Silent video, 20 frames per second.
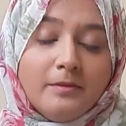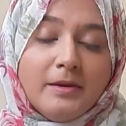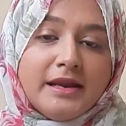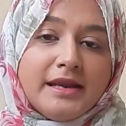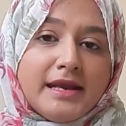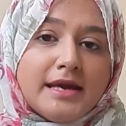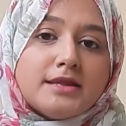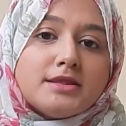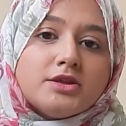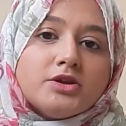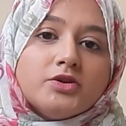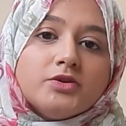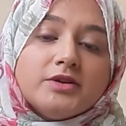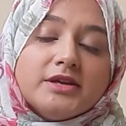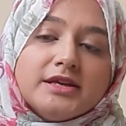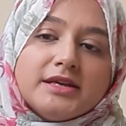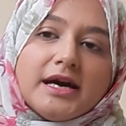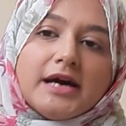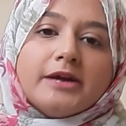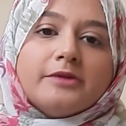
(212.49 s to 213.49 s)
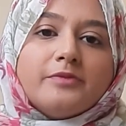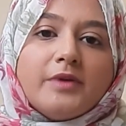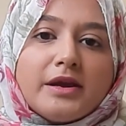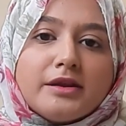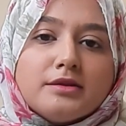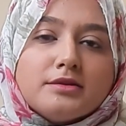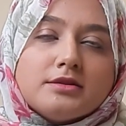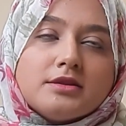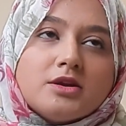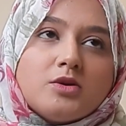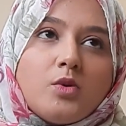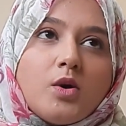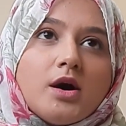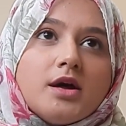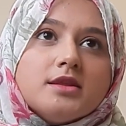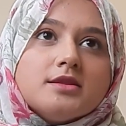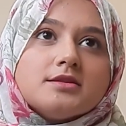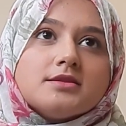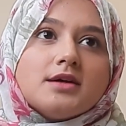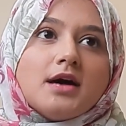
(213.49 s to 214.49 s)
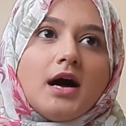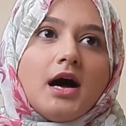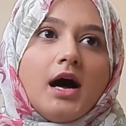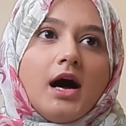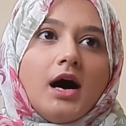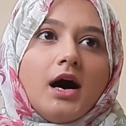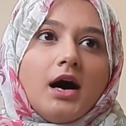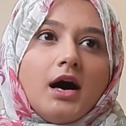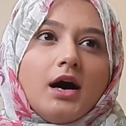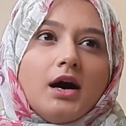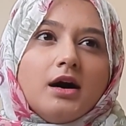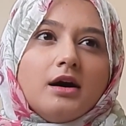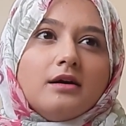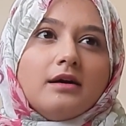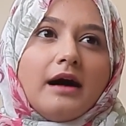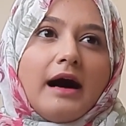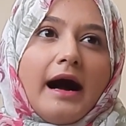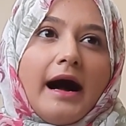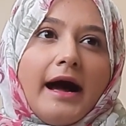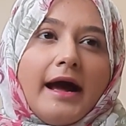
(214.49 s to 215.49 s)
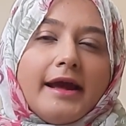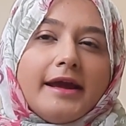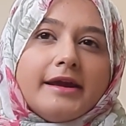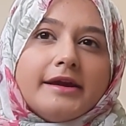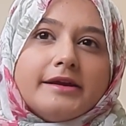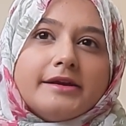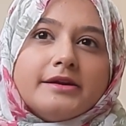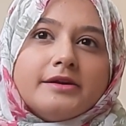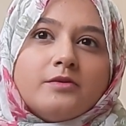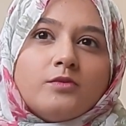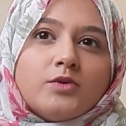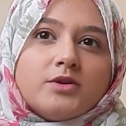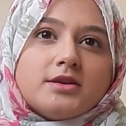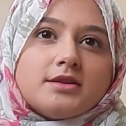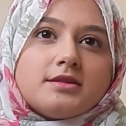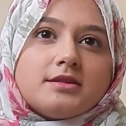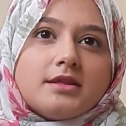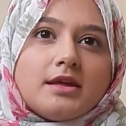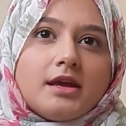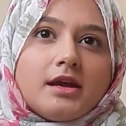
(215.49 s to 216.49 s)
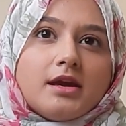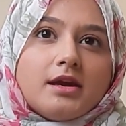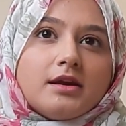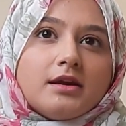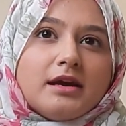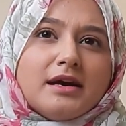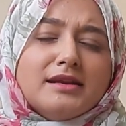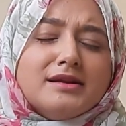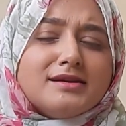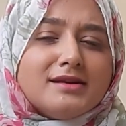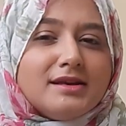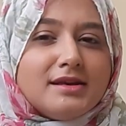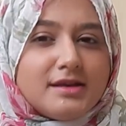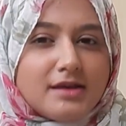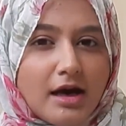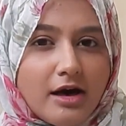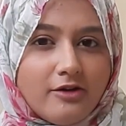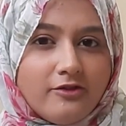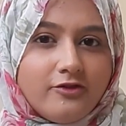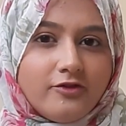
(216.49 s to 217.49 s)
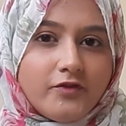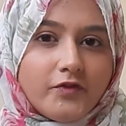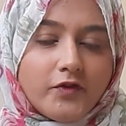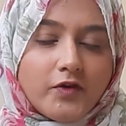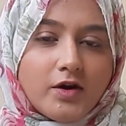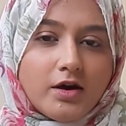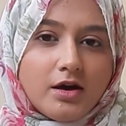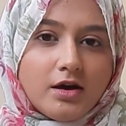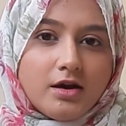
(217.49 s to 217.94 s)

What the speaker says: But yes, you know, the entire pregnancy was, I would say, a little tough.